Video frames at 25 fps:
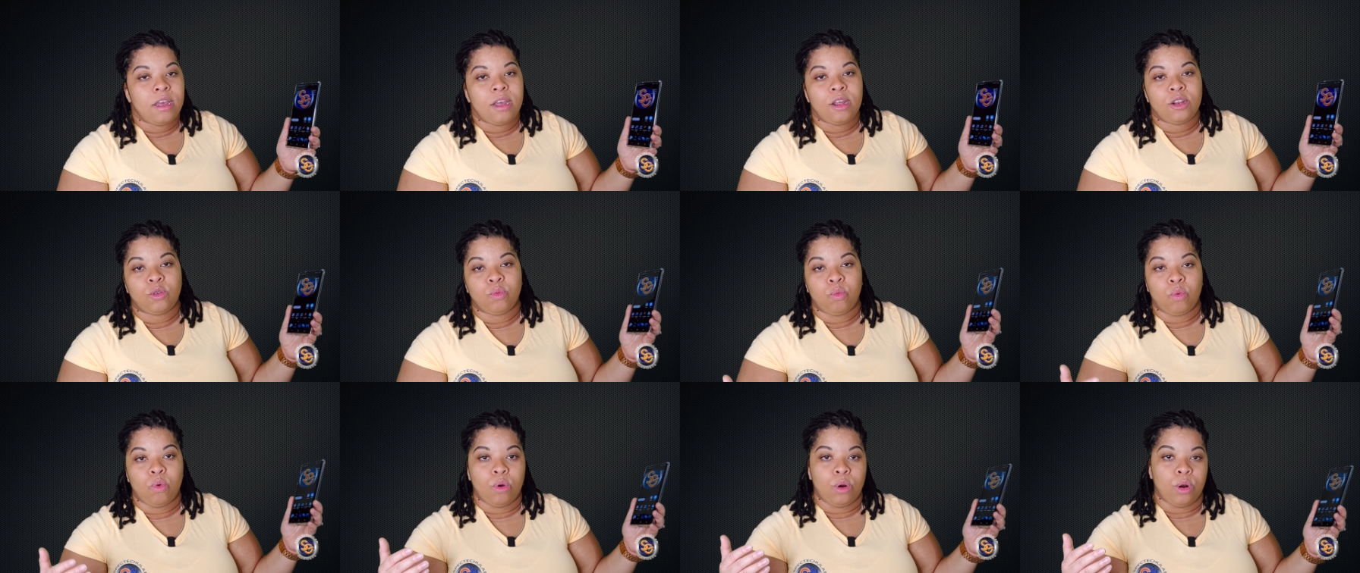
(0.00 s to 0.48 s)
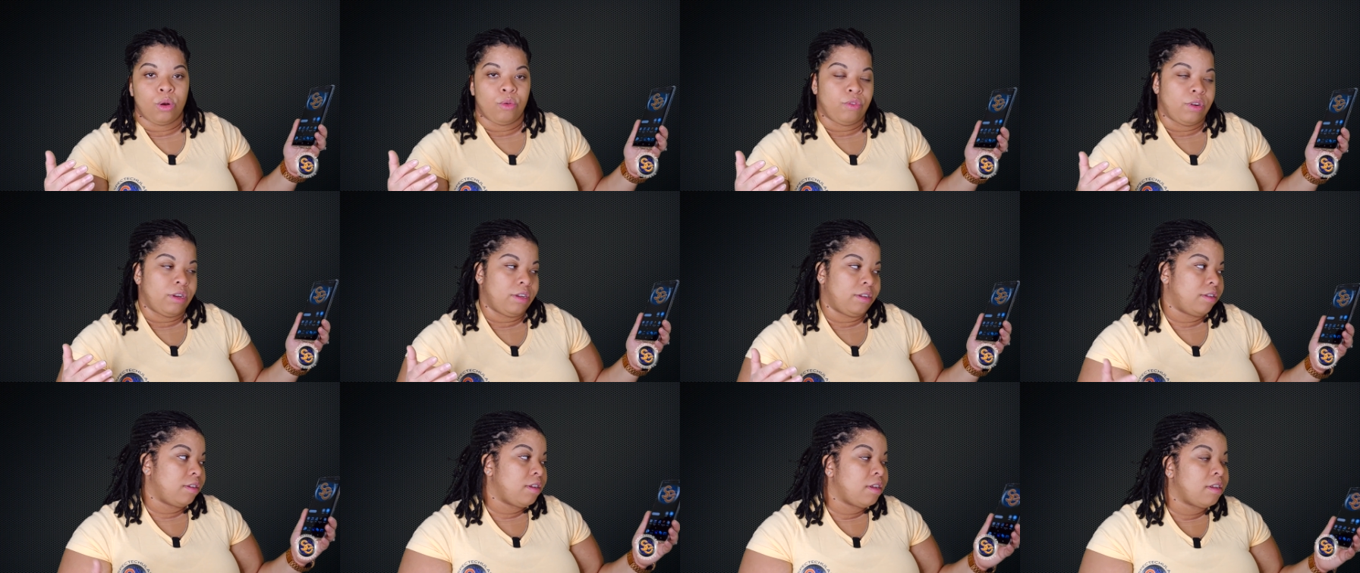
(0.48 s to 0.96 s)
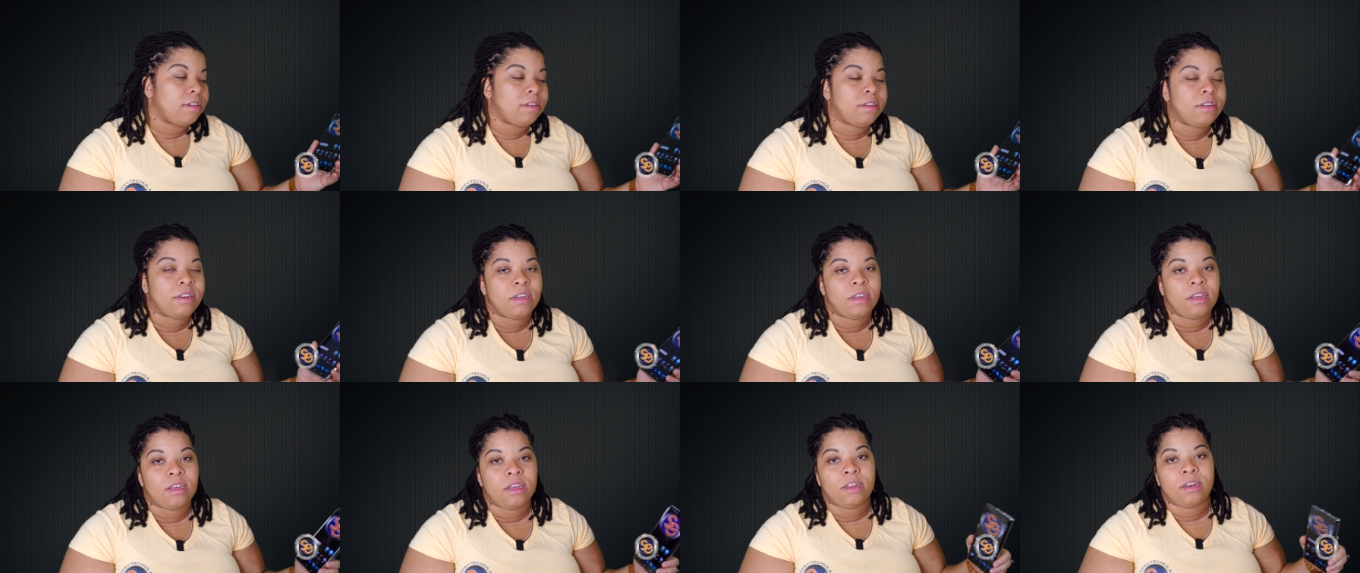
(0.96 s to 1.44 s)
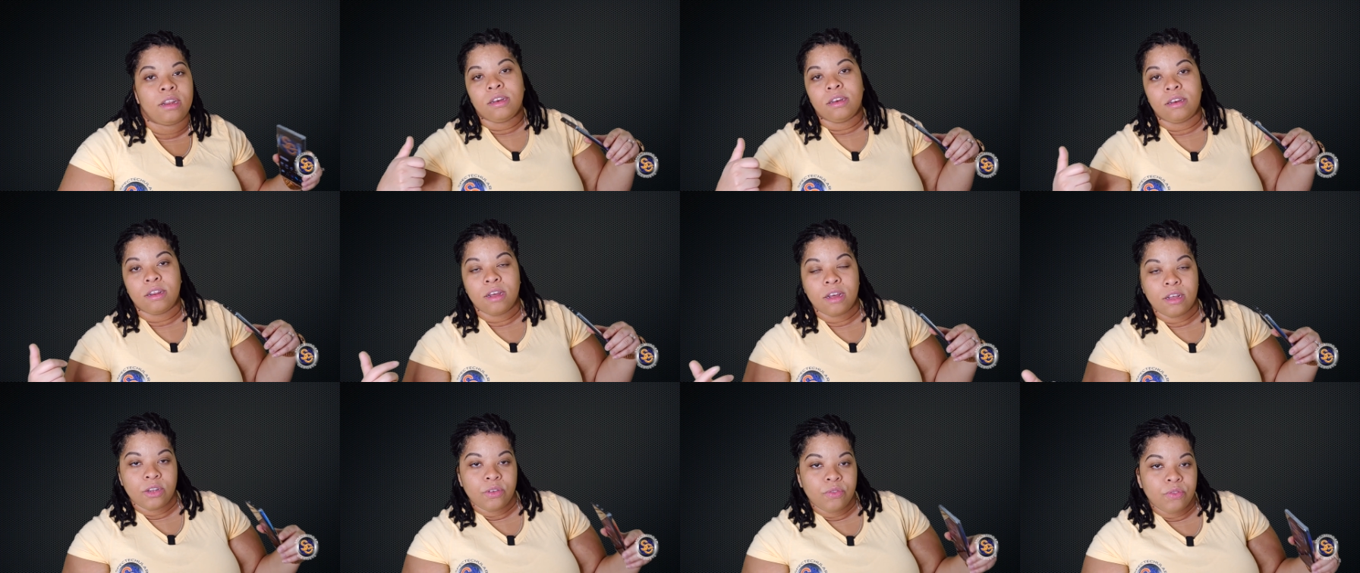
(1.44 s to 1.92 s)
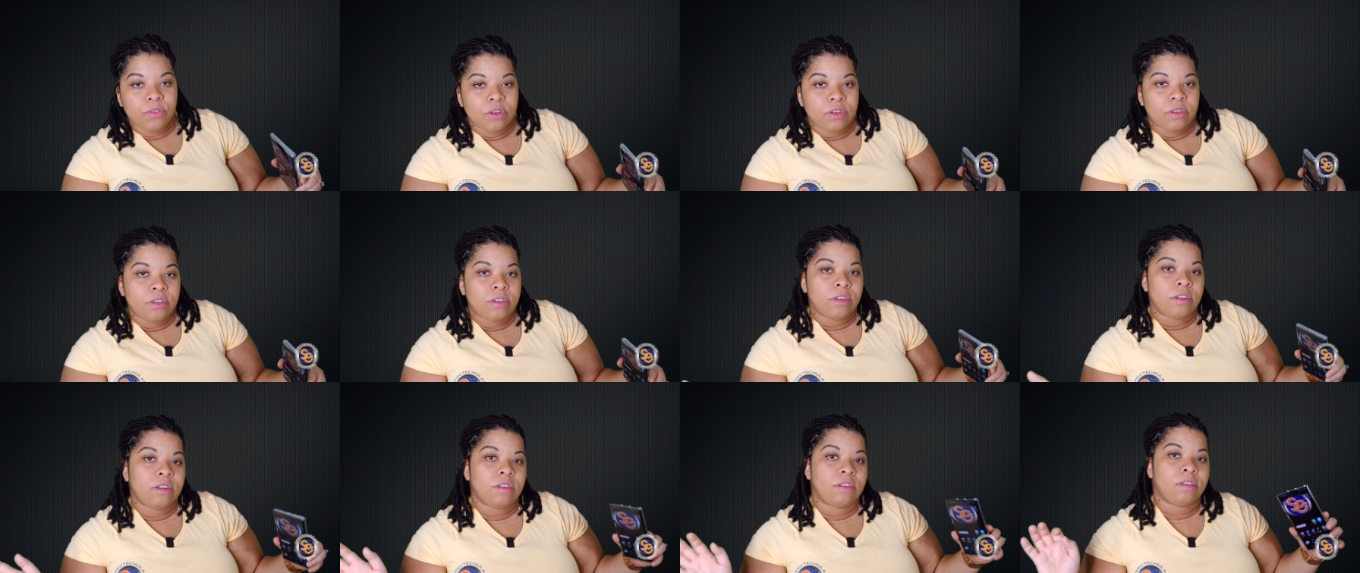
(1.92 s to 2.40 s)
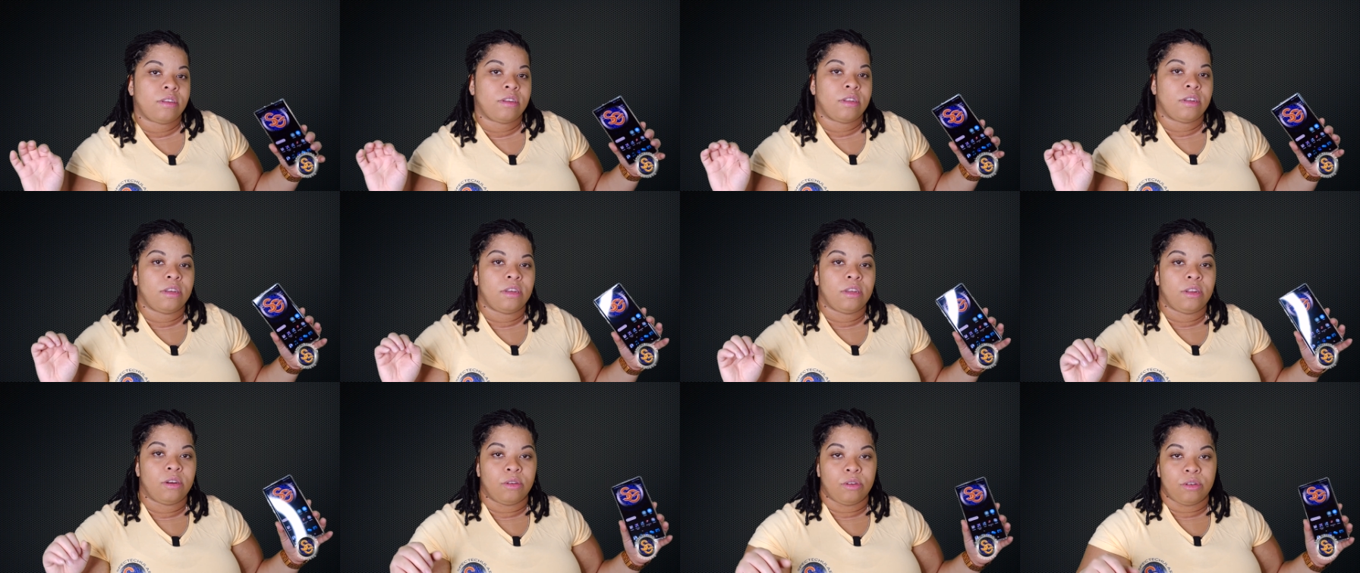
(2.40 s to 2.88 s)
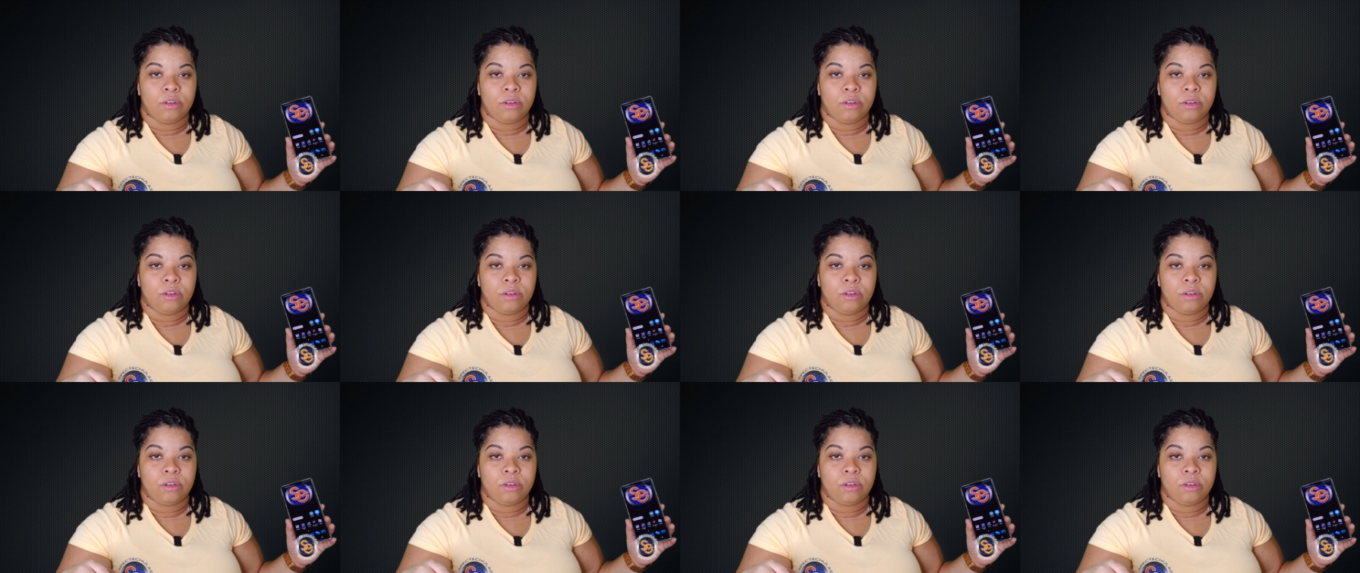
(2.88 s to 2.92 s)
It's water resistant, dust resistant,